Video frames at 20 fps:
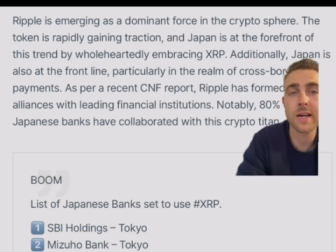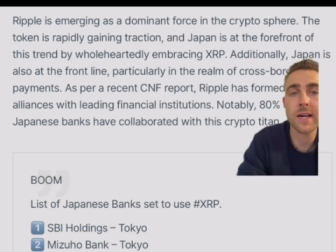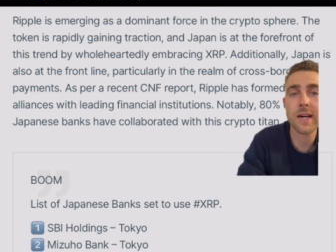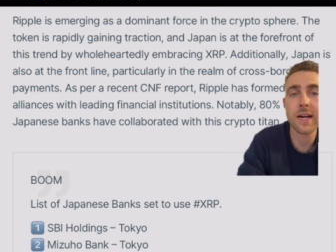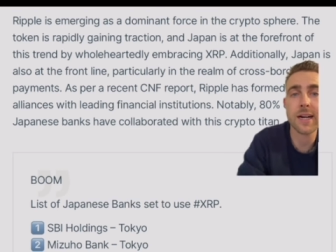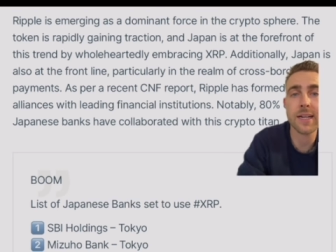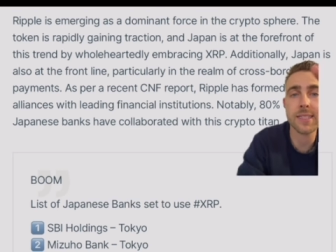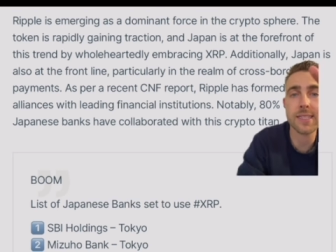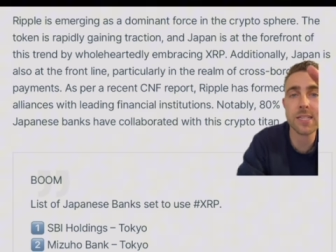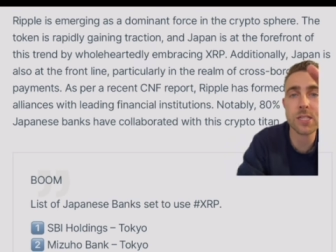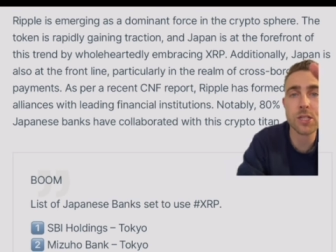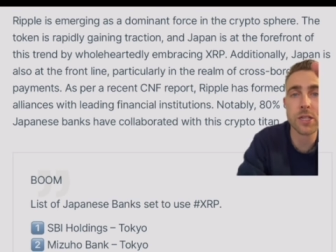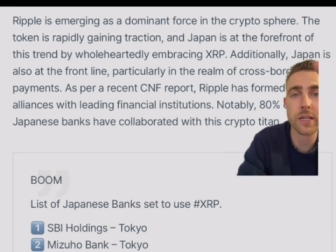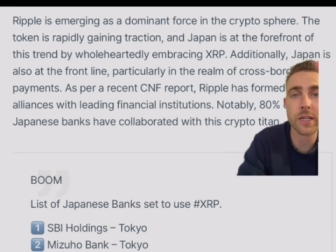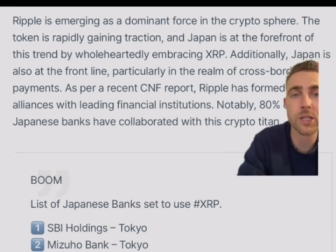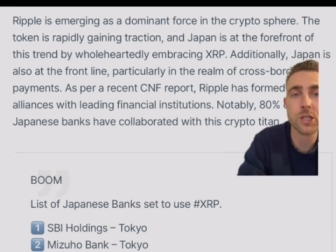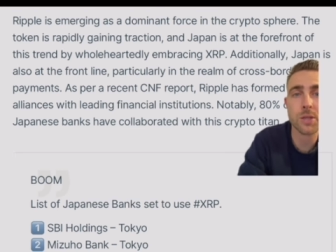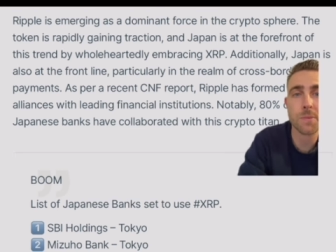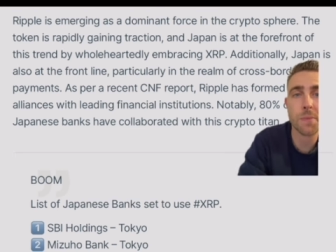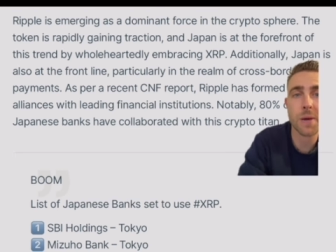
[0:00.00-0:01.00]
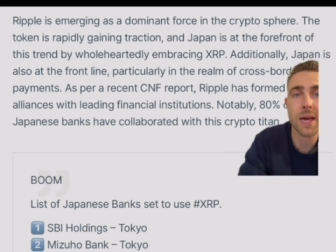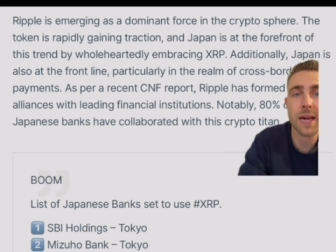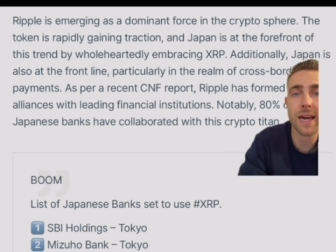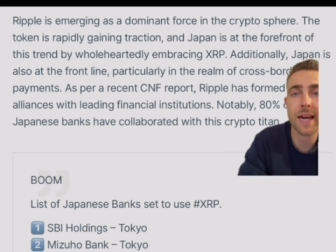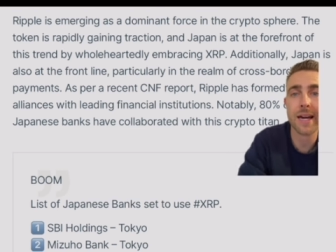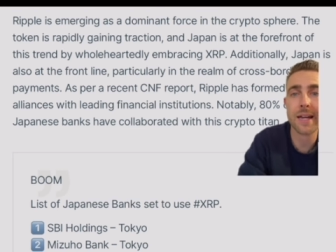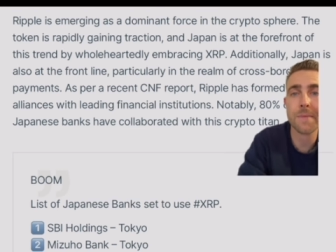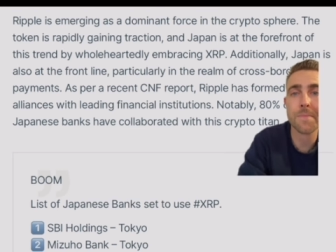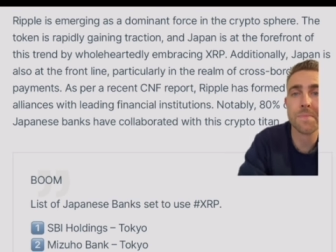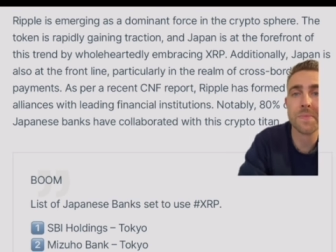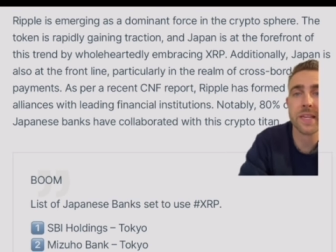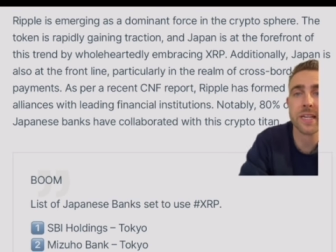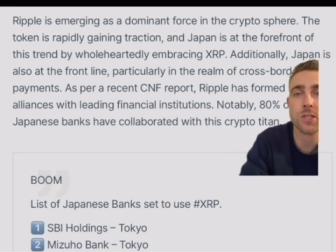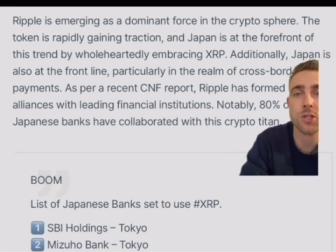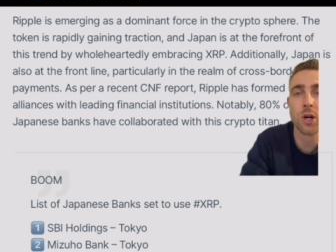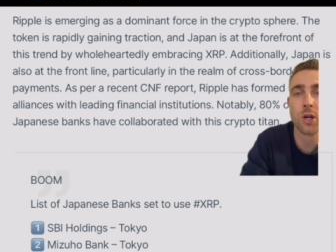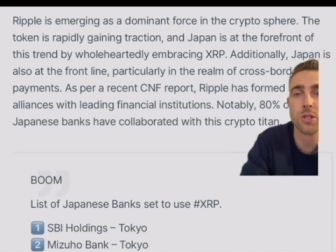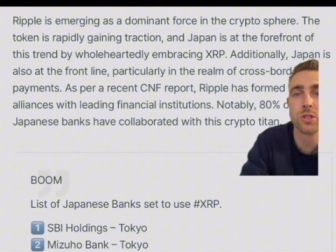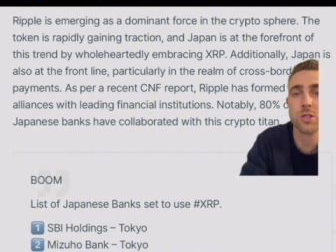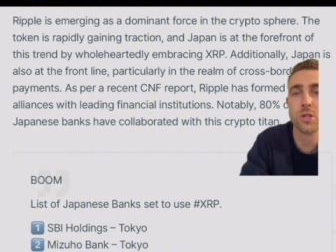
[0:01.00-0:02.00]
Additionally, Japan is
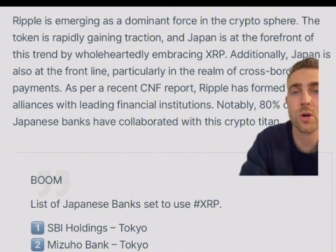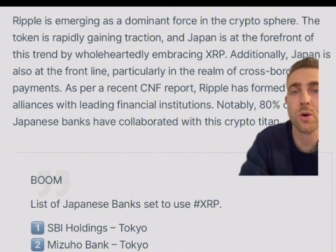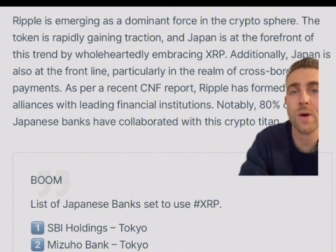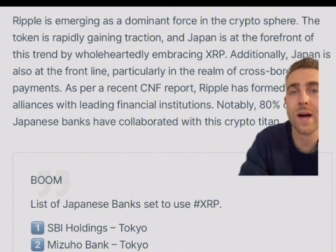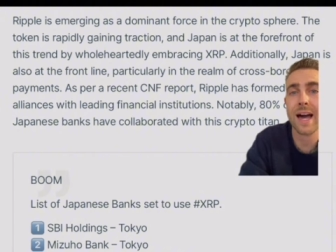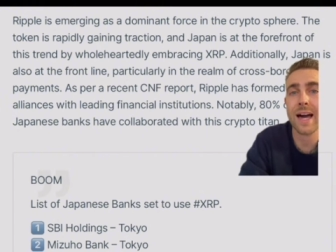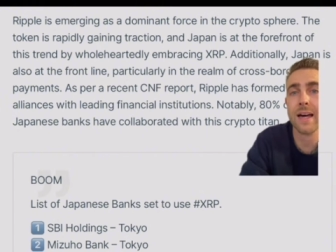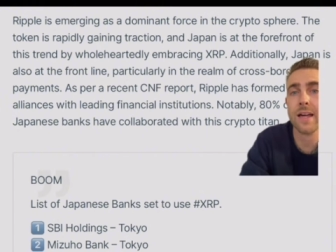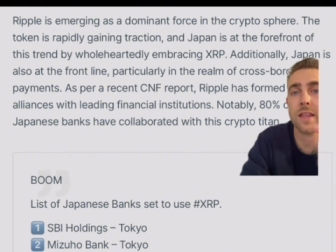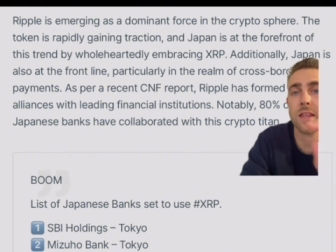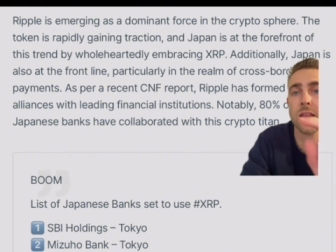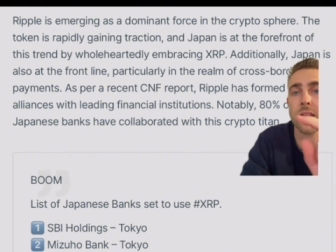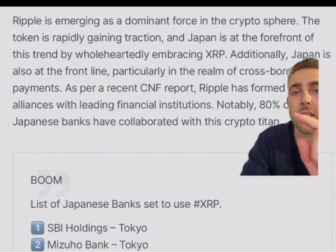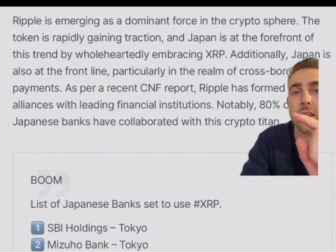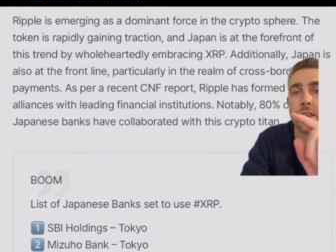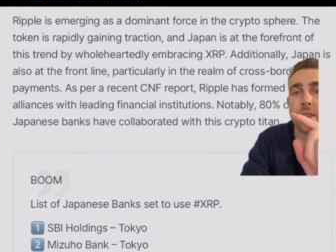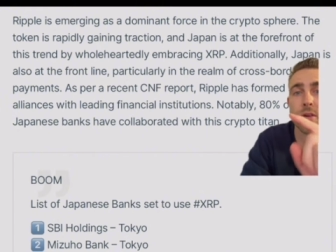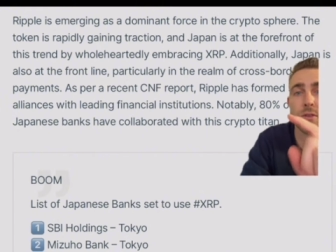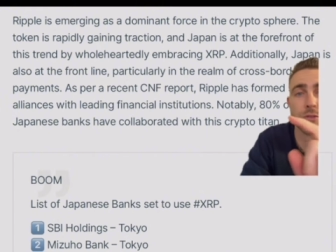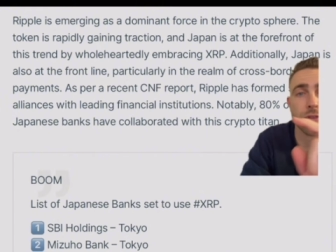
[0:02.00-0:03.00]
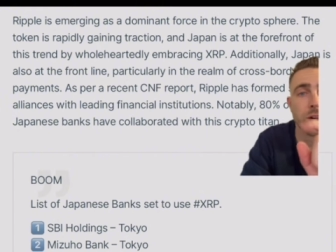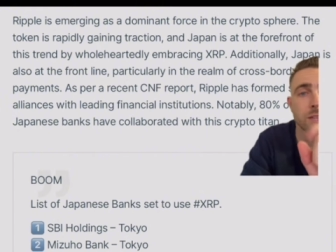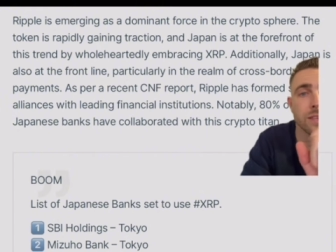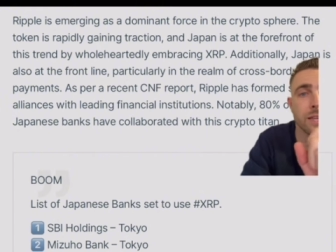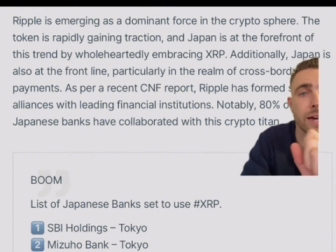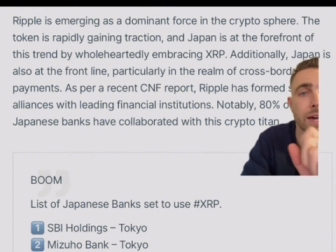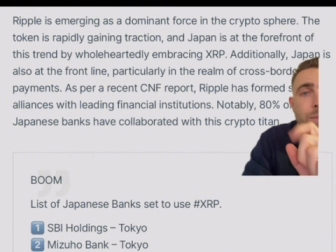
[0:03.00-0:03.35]
also at the front line,